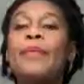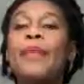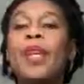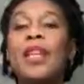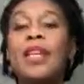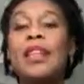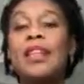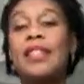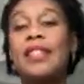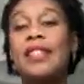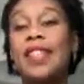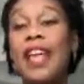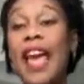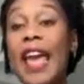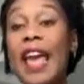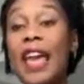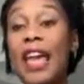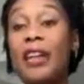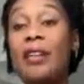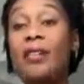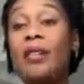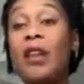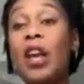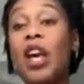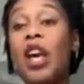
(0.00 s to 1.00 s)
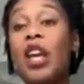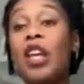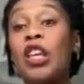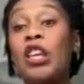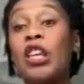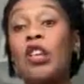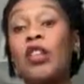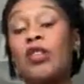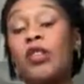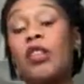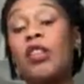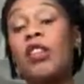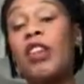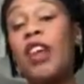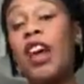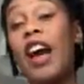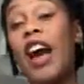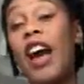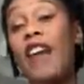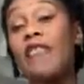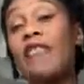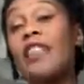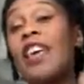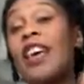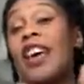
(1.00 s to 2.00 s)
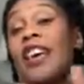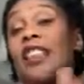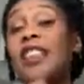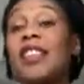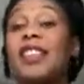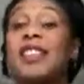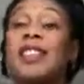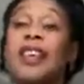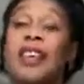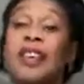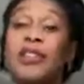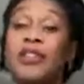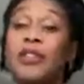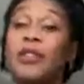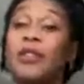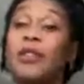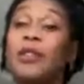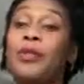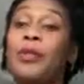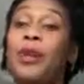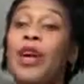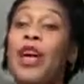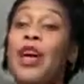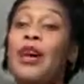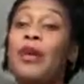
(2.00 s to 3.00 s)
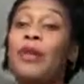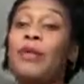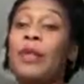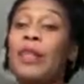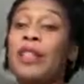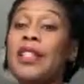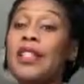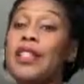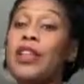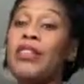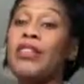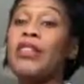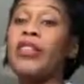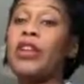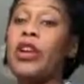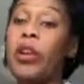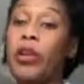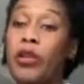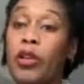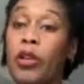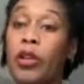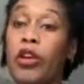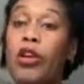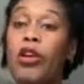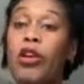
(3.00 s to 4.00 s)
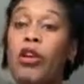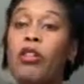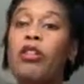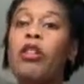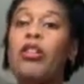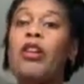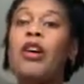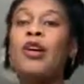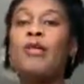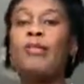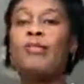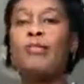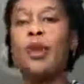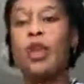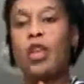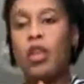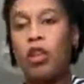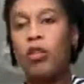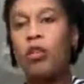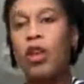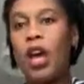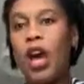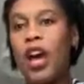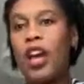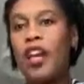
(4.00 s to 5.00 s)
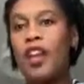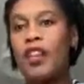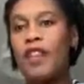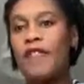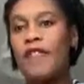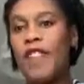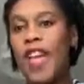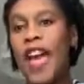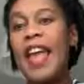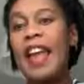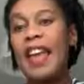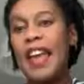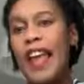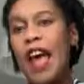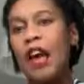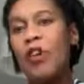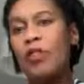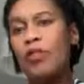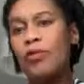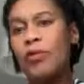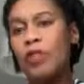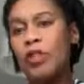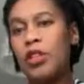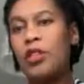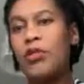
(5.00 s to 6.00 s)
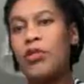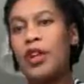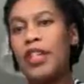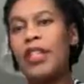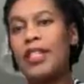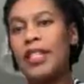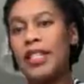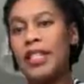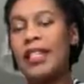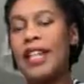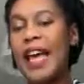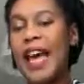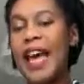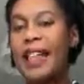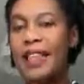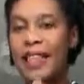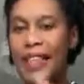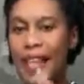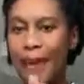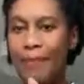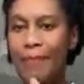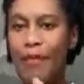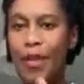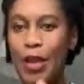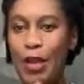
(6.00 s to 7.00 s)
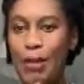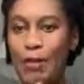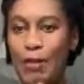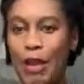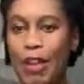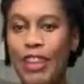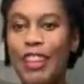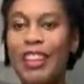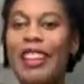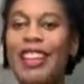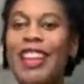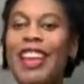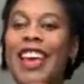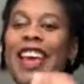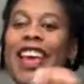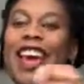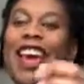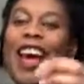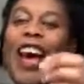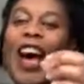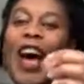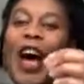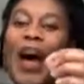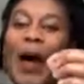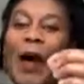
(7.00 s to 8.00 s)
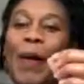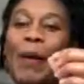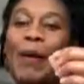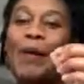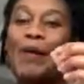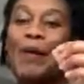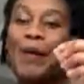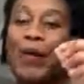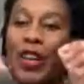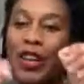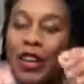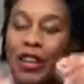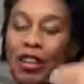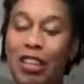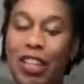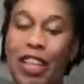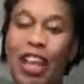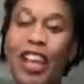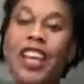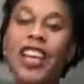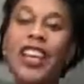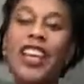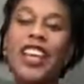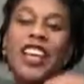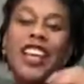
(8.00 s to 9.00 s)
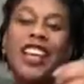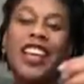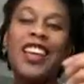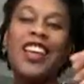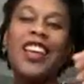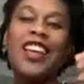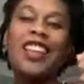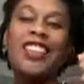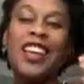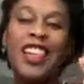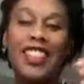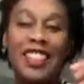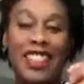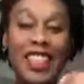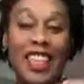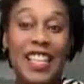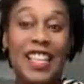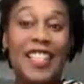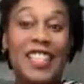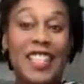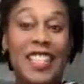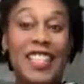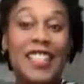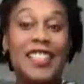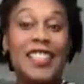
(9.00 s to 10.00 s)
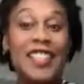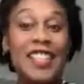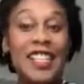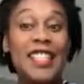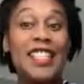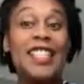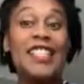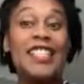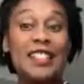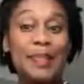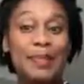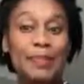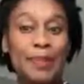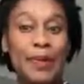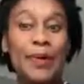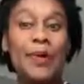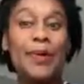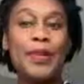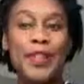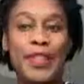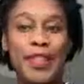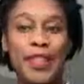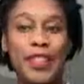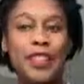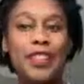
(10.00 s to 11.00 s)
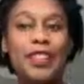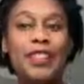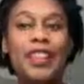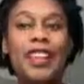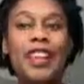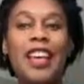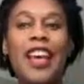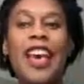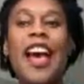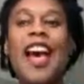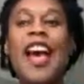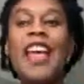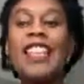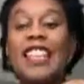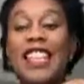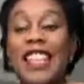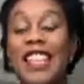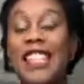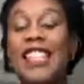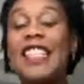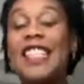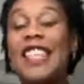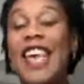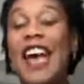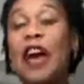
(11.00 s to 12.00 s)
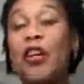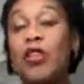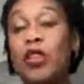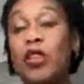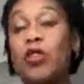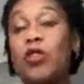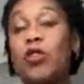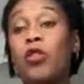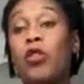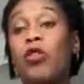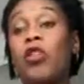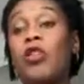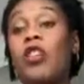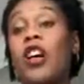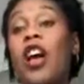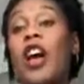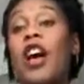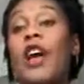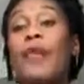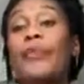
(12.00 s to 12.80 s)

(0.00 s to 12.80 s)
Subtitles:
because then you can have the other subtle ones as you go along, but you kind of then helps you understand that moment when you're learning that this is important, and this is how your